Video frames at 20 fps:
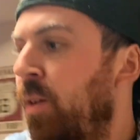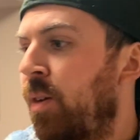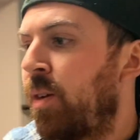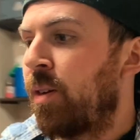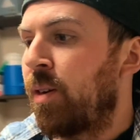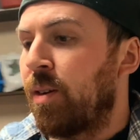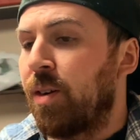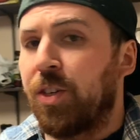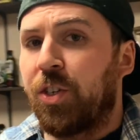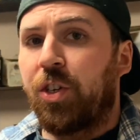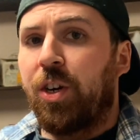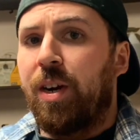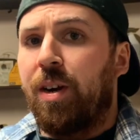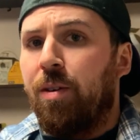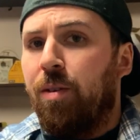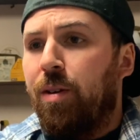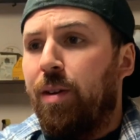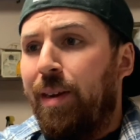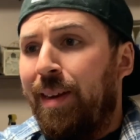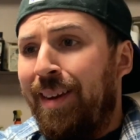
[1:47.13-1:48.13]
Gonna try
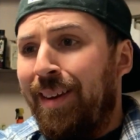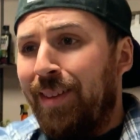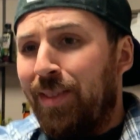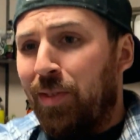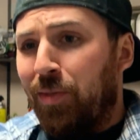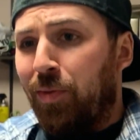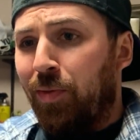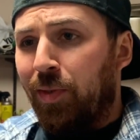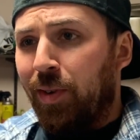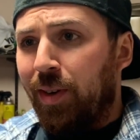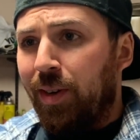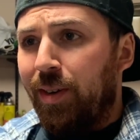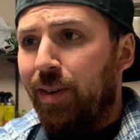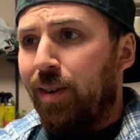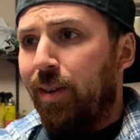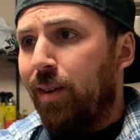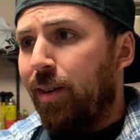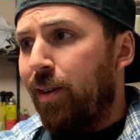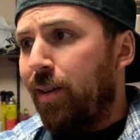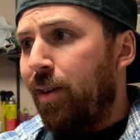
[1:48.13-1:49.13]
to get the front
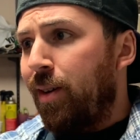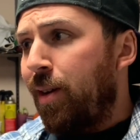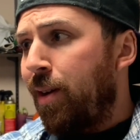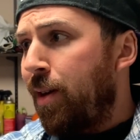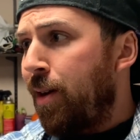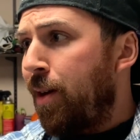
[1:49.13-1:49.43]
done